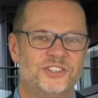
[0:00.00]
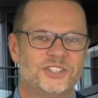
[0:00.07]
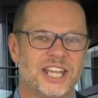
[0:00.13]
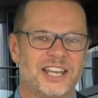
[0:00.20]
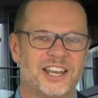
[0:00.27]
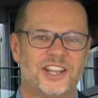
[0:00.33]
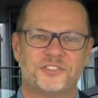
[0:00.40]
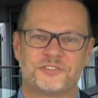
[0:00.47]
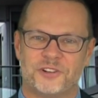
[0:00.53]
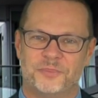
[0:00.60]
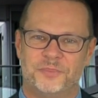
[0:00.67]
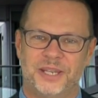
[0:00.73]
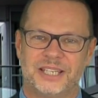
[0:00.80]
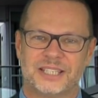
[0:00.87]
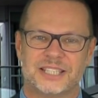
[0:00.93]
news headlines
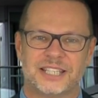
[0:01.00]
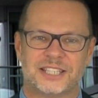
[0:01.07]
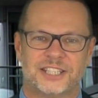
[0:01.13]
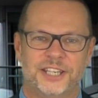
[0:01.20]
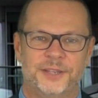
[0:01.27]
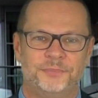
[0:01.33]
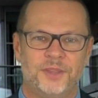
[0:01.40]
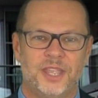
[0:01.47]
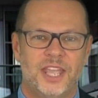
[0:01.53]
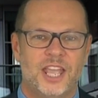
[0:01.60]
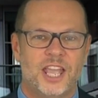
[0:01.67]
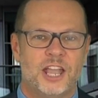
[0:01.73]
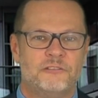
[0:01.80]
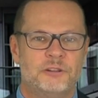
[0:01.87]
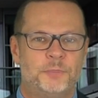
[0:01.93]
from Pink 60.
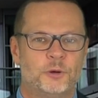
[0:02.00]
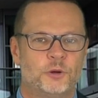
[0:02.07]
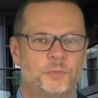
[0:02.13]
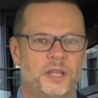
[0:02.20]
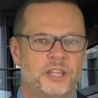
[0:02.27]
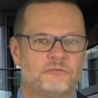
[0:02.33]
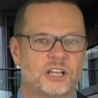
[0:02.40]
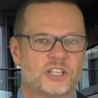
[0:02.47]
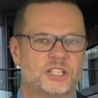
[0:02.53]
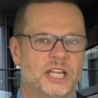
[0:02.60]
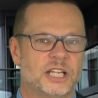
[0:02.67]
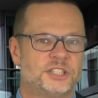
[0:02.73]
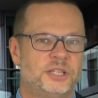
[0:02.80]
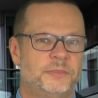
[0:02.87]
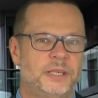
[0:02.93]
A report by the Russian
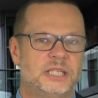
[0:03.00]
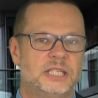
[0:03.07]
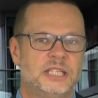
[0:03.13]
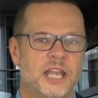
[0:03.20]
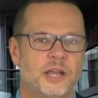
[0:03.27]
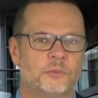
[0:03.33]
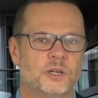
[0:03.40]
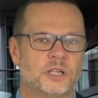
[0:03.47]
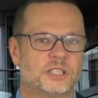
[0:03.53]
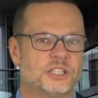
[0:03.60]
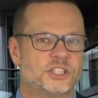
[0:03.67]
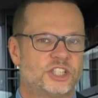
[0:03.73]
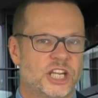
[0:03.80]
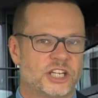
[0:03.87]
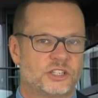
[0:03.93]
LGBT network
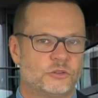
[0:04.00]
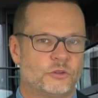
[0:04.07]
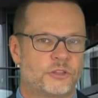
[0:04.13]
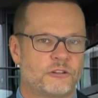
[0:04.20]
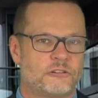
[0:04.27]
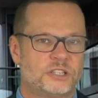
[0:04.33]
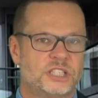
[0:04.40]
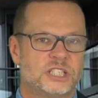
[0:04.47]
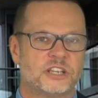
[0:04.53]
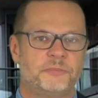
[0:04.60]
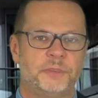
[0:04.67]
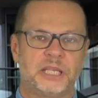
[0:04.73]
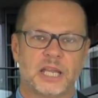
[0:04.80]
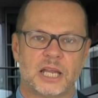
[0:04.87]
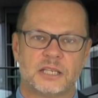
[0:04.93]
says Chechen authorities
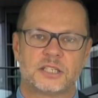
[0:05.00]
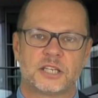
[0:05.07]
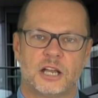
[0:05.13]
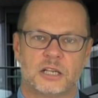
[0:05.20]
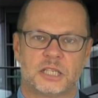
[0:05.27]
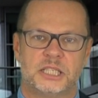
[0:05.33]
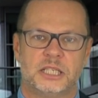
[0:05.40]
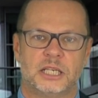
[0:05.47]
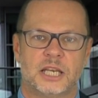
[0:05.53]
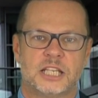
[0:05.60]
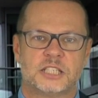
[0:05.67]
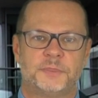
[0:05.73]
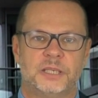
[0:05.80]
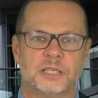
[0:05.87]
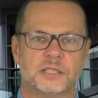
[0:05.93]
have begun targeting
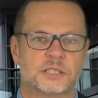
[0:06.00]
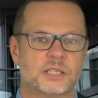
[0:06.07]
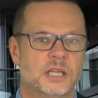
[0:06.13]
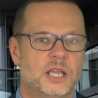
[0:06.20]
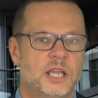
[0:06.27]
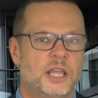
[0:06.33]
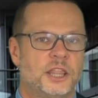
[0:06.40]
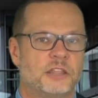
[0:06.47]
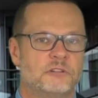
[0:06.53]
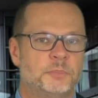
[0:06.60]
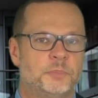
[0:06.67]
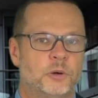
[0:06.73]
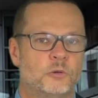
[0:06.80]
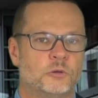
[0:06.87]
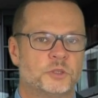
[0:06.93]
lesbians. The
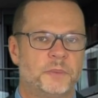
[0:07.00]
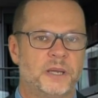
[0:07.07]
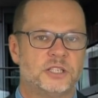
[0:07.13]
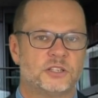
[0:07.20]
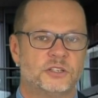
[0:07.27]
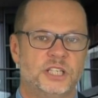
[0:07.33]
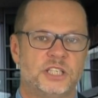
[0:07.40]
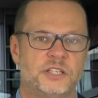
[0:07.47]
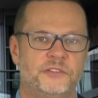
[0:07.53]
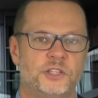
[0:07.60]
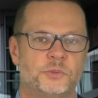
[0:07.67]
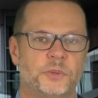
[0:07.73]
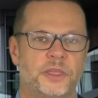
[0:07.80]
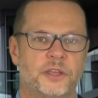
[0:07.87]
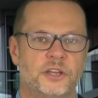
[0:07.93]
report, based on
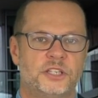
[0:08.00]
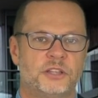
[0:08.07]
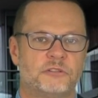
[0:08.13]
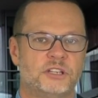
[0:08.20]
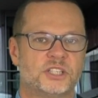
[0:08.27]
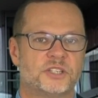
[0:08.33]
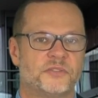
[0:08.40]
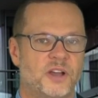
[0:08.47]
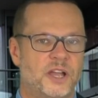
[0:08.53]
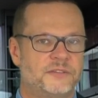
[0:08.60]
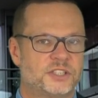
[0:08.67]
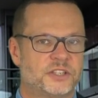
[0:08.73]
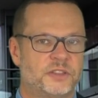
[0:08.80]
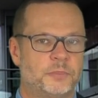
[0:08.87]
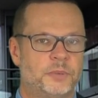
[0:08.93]
interviews with 33
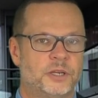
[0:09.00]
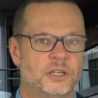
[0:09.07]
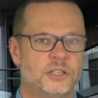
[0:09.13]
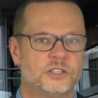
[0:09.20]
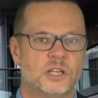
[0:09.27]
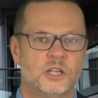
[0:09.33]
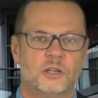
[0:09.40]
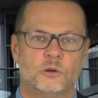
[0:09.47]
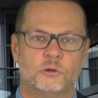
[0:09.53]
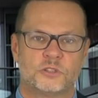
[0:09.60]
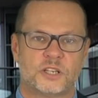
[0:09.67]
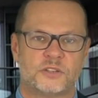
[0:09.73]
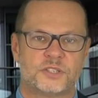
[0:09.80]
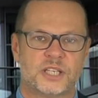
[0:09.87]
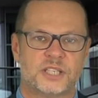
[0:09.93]
survivors of the purge,
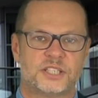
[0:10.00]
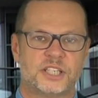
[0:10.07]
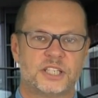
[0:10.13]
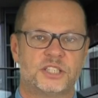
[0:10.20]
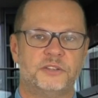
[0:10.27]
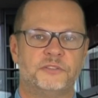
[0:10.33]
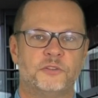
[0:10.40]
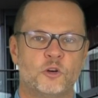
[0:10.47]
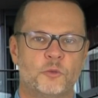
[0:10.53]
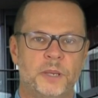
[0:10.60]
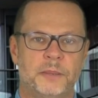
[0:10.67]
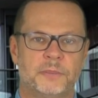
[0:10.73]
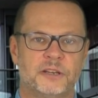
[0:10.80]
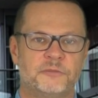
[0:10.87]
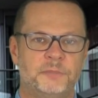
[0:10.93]
also says 64
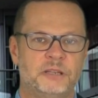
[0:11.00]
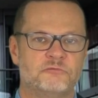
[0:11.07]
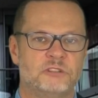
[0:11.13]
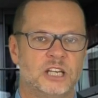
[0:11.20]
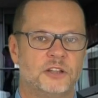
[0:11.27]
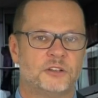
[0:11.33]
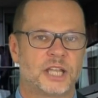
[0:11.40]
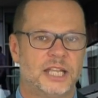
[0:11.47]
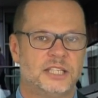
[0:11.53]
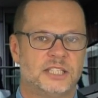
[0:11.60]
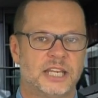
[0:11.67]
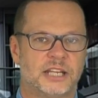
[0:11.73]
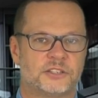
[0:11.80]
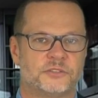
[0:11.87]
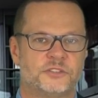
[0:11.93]
people have been
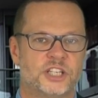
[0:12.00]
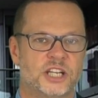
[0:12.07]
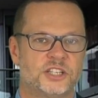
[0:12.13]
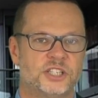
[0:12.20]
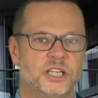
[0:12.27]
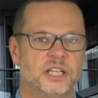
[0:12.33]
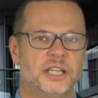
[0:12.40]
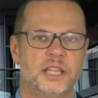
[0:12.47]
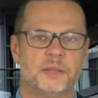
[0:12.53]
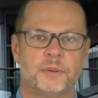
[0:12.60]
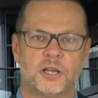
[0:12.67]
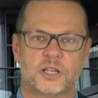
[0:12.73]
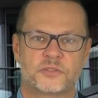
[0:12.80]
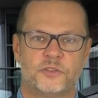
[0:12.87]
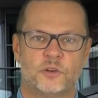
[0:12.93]
relocated out of Chechnya in the
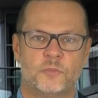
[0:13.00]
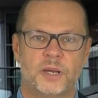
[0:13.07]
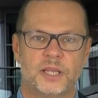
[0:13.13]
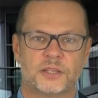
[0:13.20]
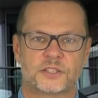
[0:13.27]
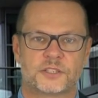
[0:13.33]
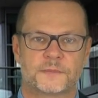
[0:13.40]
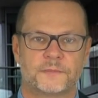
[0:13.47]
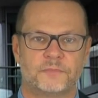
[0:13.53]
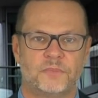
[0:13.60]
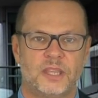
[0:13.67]
past four months.